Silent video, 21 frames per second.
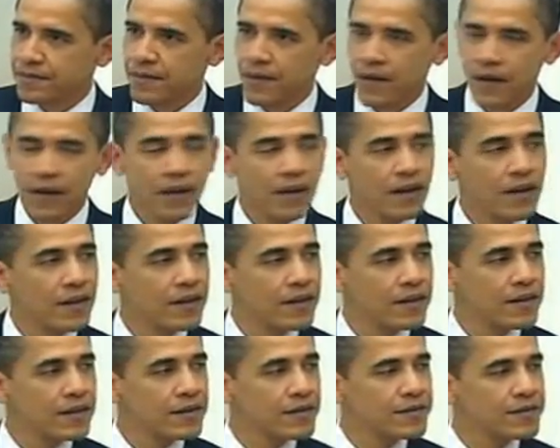
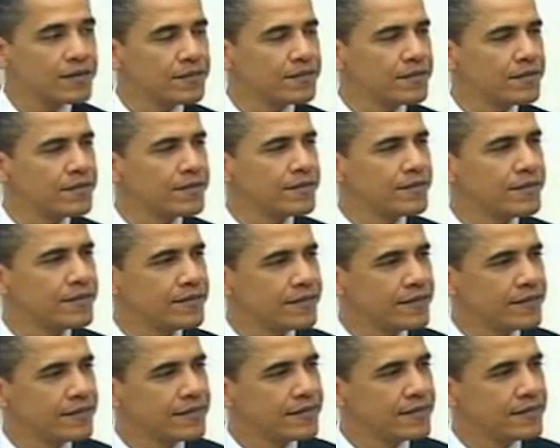
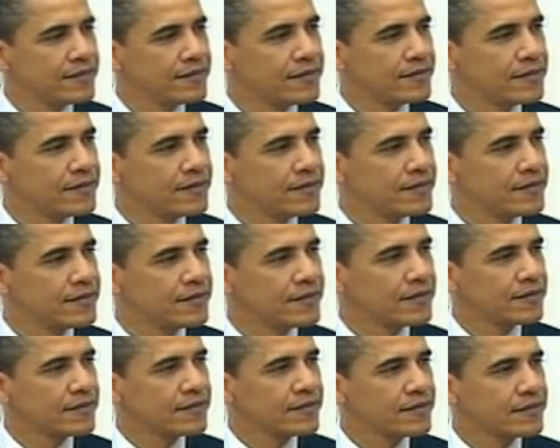
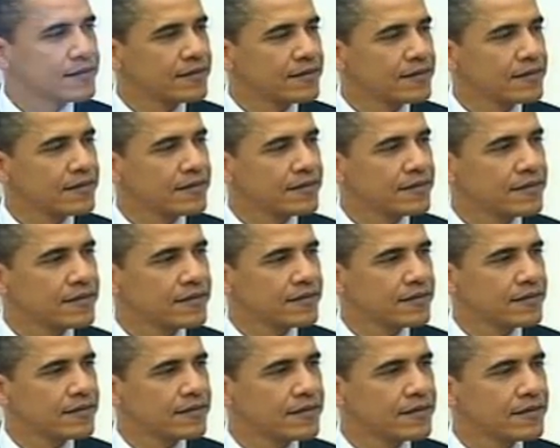
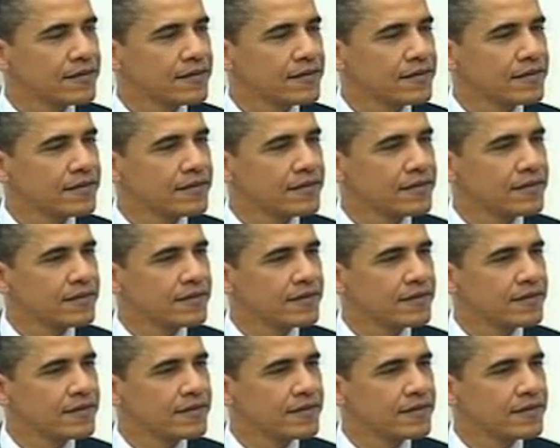[no speech]